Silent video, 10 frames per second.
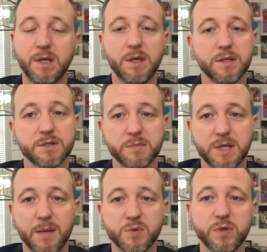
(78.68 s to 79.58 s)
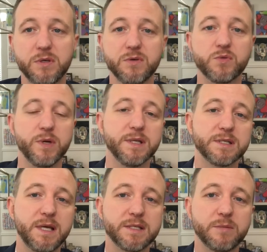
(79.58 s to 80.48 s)
Sometimes we use witness
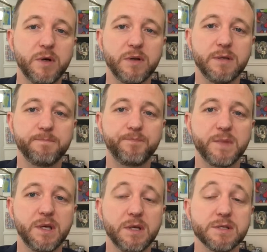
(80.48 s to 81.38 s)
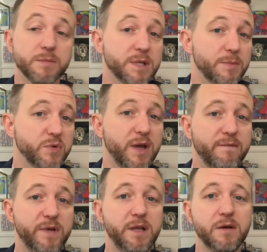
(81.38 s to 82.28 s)
testimony. Sometimes we have
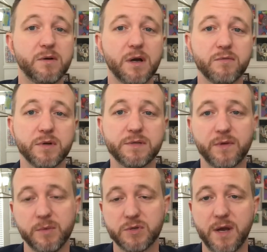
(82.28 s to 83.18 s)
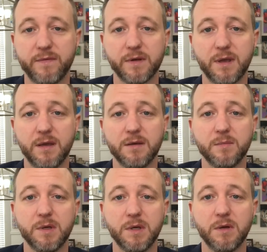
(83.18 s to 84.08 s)
video coverage from a traffic
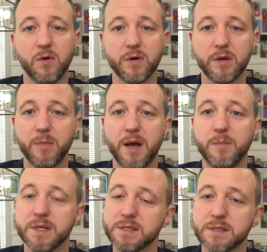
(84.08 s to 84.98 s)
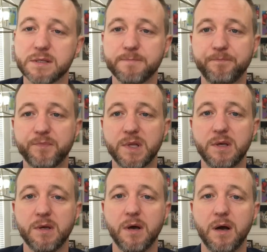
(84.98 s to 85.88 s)
cam or nearby business.
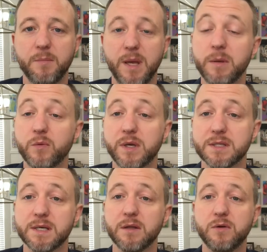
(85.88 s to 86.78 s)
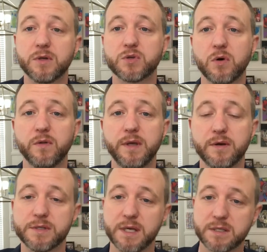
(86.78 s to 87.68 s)
Maybe we can tell who controlled the
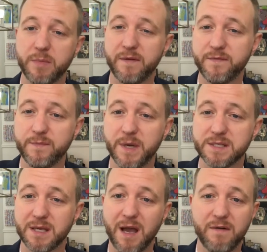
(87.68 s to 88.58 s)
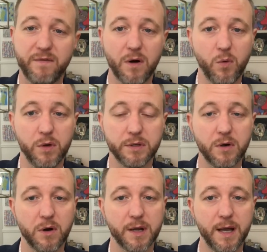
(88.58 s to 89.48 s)
intersection by seeing how far one
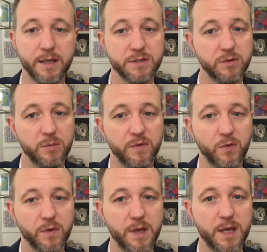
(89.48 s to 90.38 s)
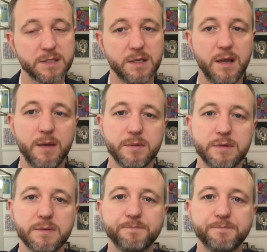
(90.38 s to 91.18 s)
car got into it before the accident happened.